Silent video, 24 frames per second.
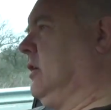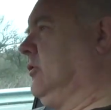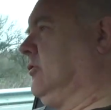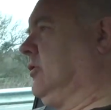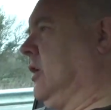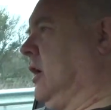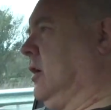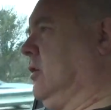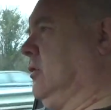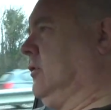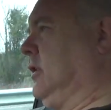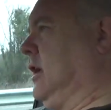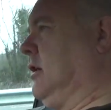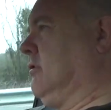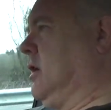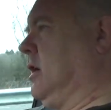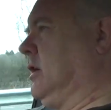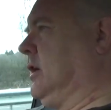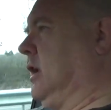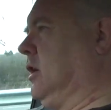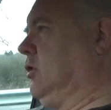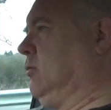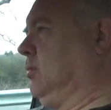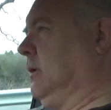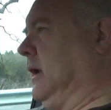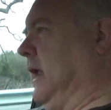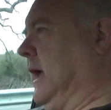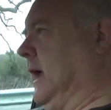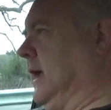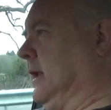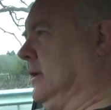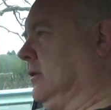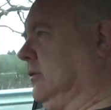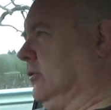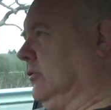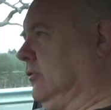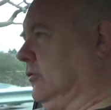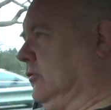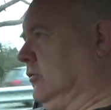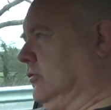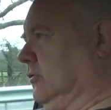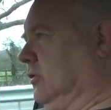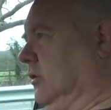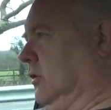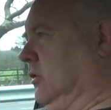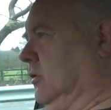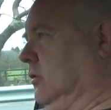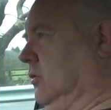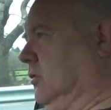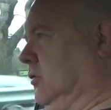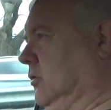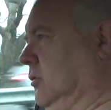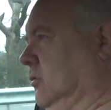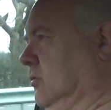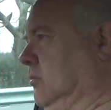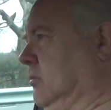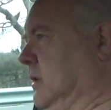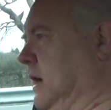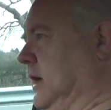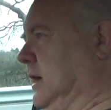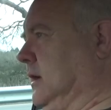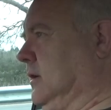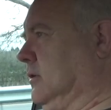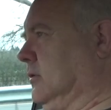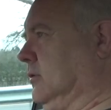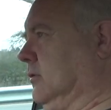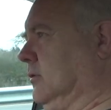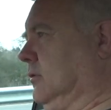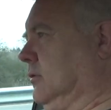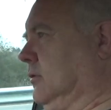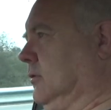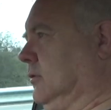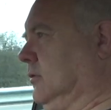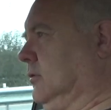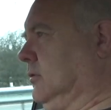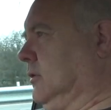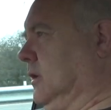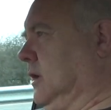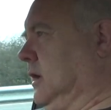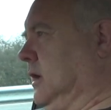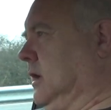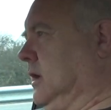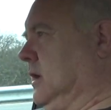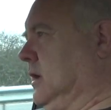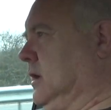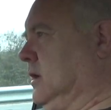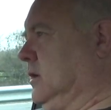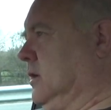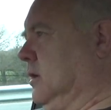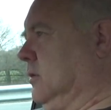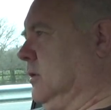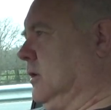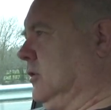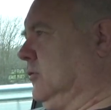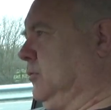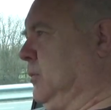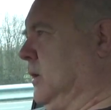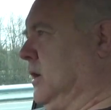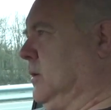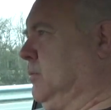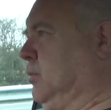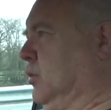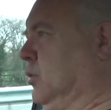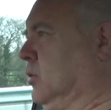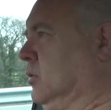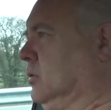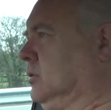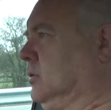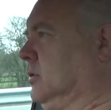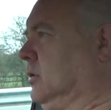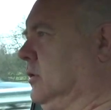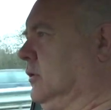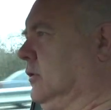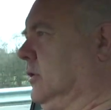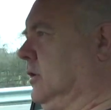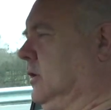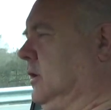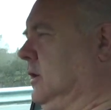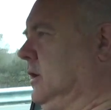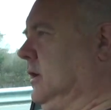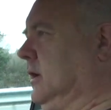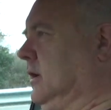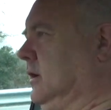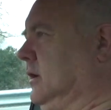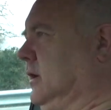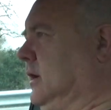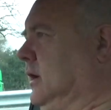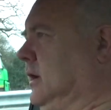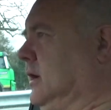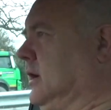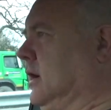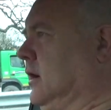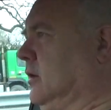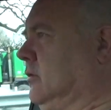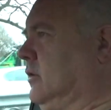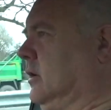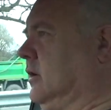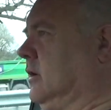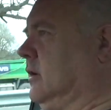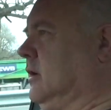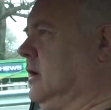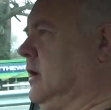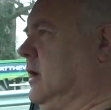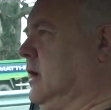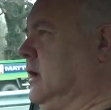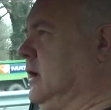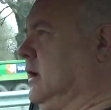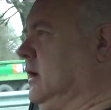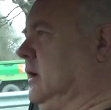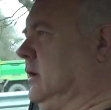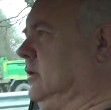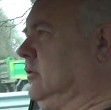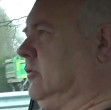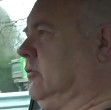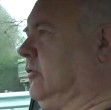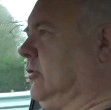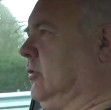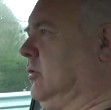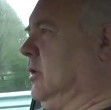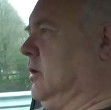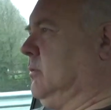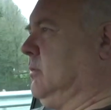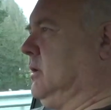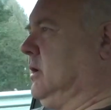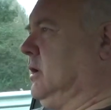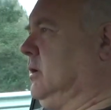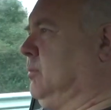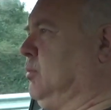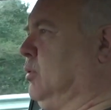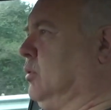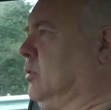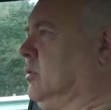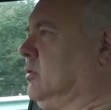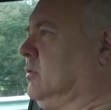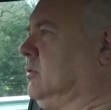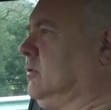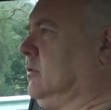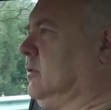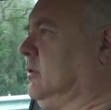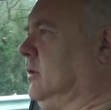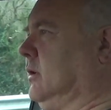So there are no plans to make the USB port on the encoder into a MIDI port.